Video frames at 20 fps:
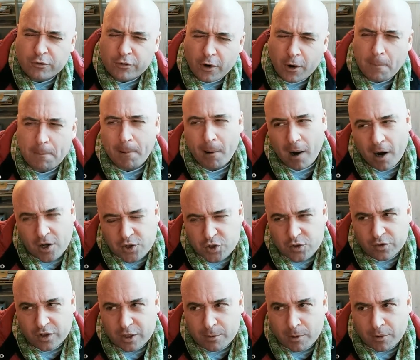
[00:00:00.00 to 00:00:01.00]
very
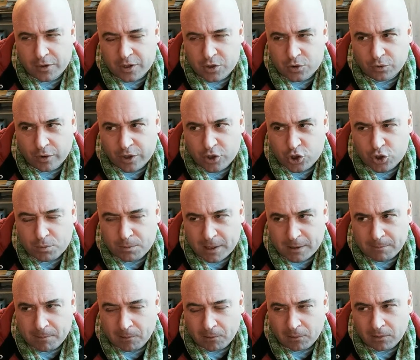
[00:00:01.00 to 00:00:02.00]
positively about these rich
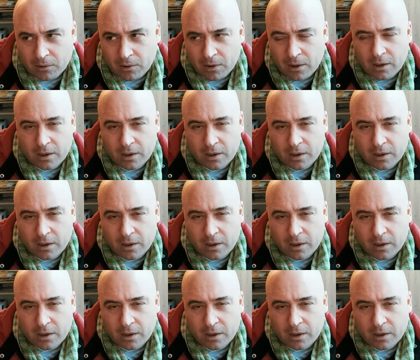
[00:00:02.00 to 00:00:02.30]
people,